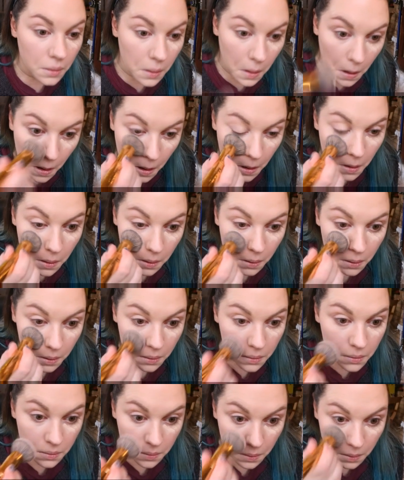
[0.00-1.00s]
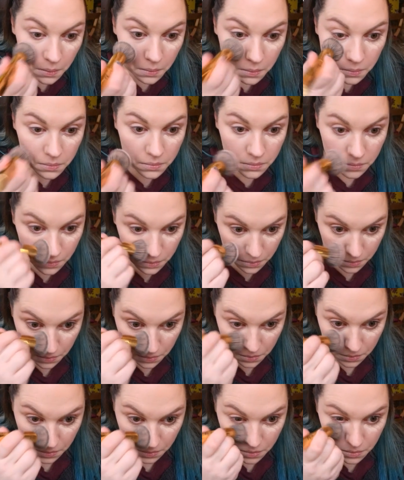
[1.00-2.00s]

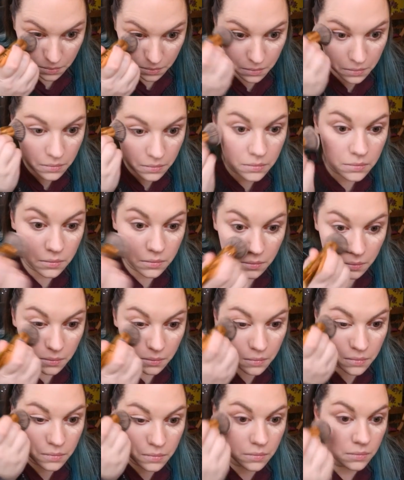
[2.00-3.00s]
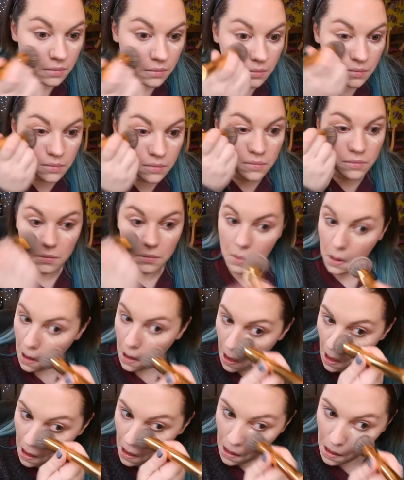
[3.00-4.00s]

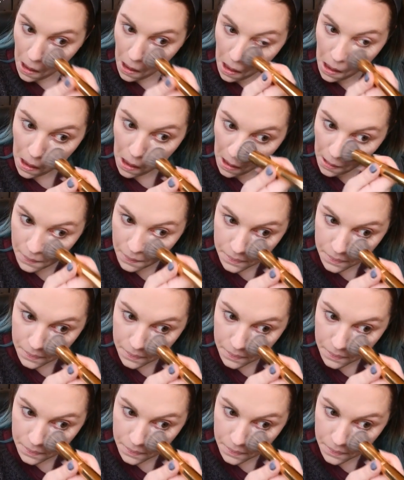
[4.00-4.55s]
(no one is talking)